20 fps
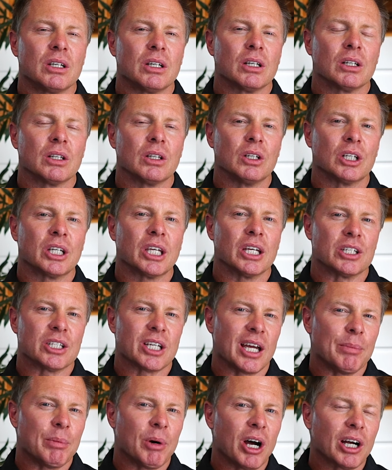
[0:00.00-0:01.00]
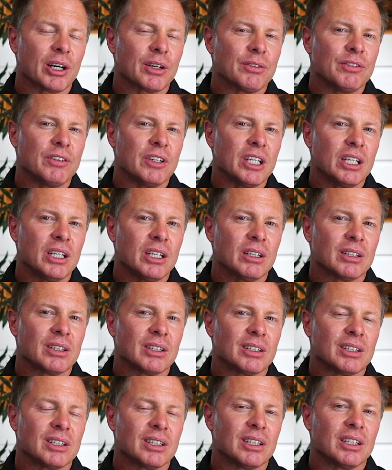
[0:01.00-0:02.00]
look at typography,
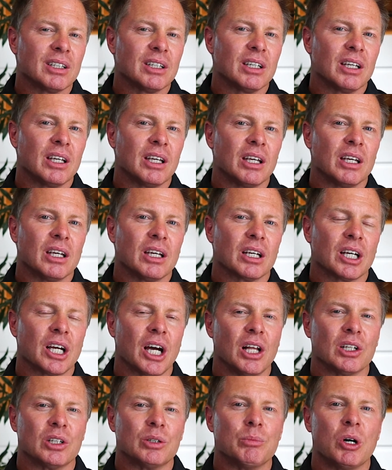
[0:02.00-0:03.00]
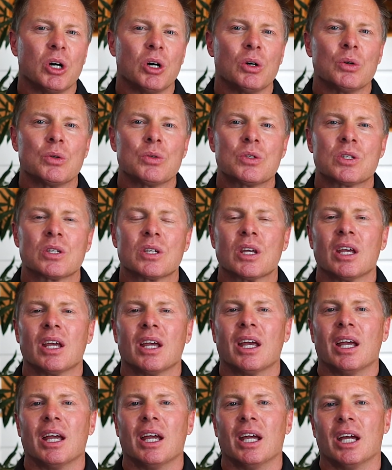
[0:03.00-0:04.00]
color modes,
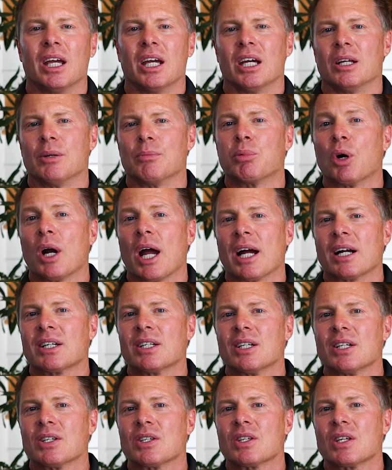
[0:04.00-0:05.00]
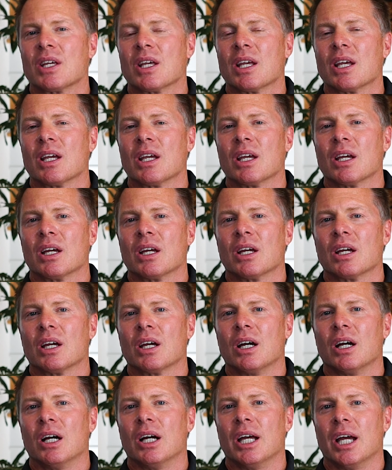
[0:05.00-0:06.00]
and practice
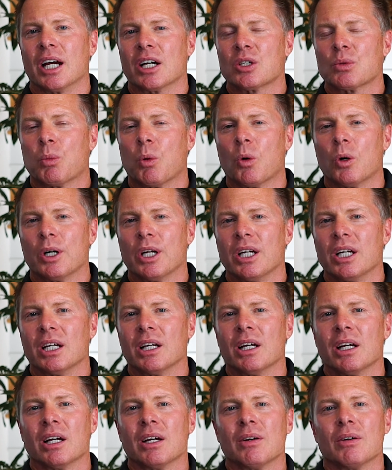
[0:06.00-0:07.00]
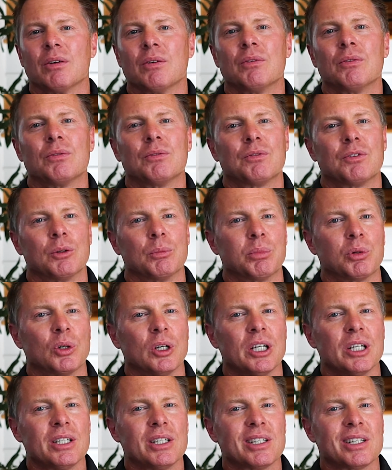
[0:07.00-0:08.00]
exporting for
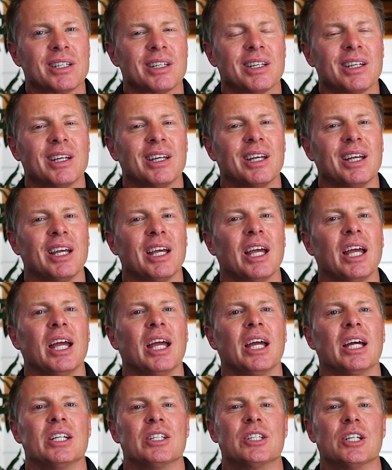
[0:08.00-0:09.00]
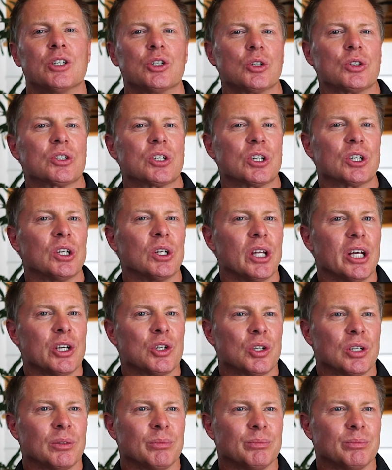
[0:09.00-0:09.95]
print and digital circulation.